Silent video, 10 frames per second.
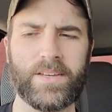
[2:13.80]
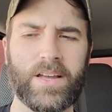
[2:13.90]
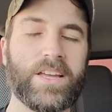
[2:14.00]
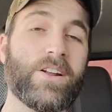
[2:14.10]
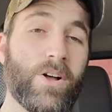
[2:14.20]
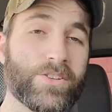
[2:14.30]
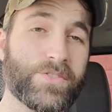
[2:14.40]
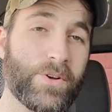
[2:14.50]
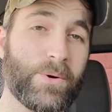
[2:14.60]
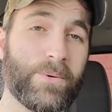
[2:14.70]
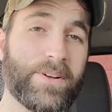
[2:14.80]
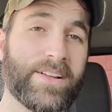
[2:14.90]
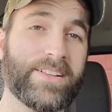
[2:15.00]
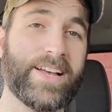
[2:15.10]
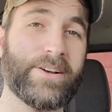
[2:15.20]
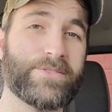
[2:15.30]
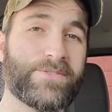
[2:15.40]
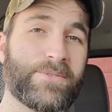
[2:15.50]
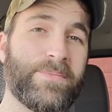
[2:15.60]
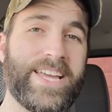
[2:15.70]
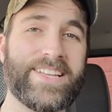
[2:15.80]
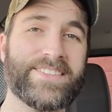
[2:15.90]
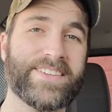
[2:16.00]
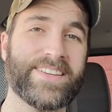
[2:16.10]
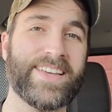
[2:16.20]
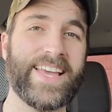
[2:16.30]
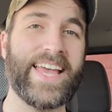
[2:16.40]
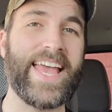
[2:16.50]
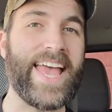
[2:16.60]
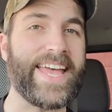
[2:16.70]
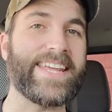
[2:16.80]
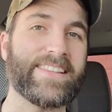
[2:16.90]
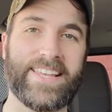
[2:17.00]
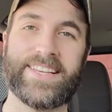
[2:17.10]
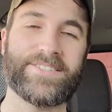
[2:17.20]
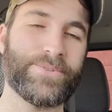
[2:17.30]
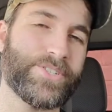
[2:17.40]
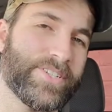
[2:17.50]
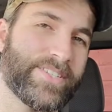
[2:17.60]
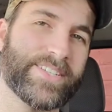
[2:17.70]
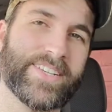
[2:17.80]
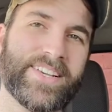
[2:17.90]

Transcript: It also allows for me to edit less, which is